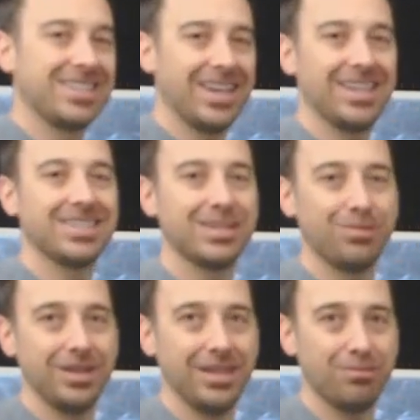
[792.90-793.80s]
tend
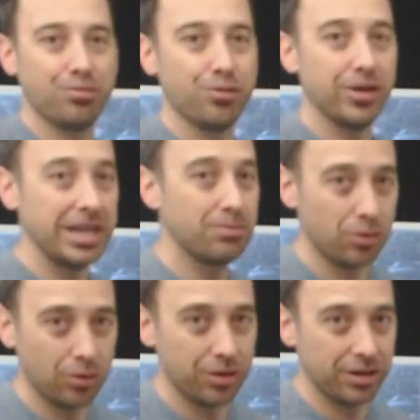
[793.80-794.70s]
to be pretty
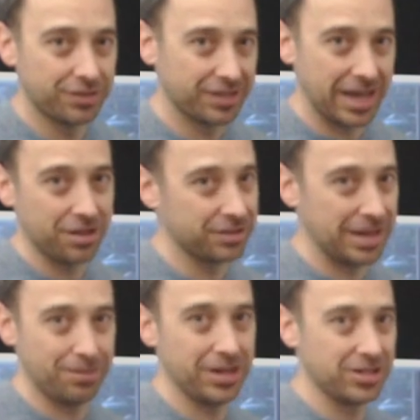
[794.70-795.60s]
bored of scales
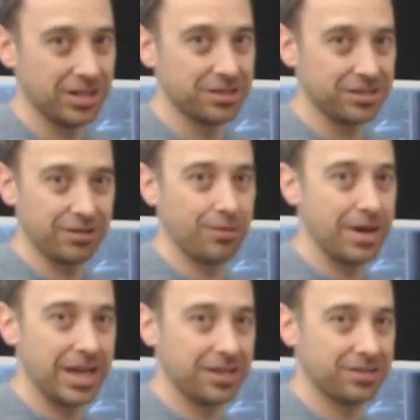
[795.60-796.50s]
and arpeggios and
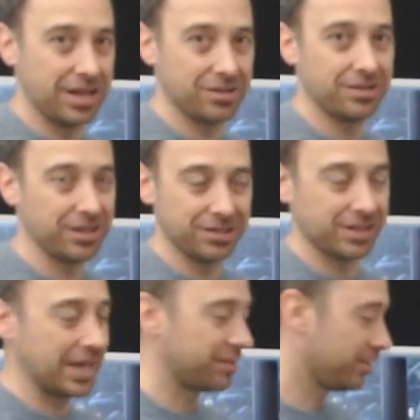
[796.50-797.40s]
chromatic scales and things
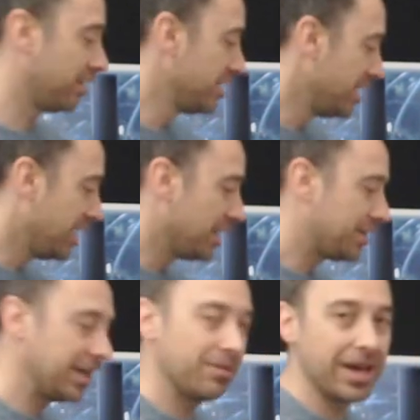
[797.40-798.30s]
like that. So
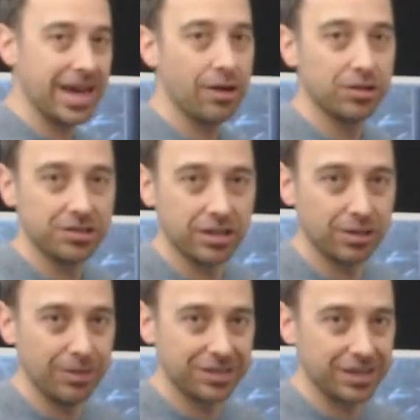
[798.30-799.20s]
think about how else you
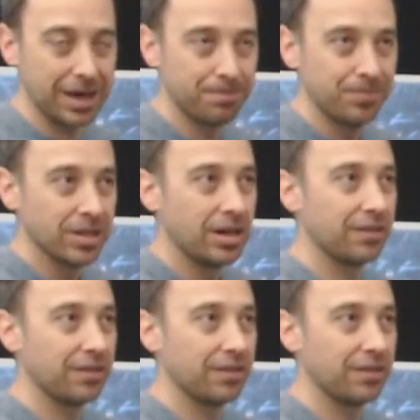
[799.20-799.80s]
can mix it up.